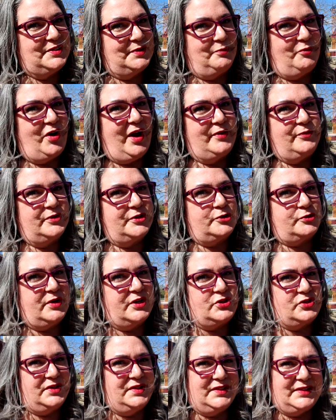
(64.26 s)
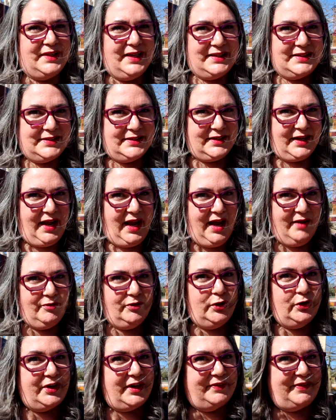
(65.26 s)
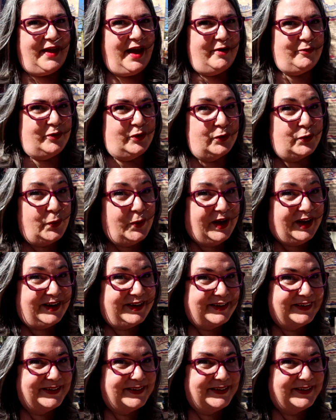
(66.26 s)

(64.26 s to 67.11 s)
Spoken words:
some ride restrictions. Let's have a look at that real quick.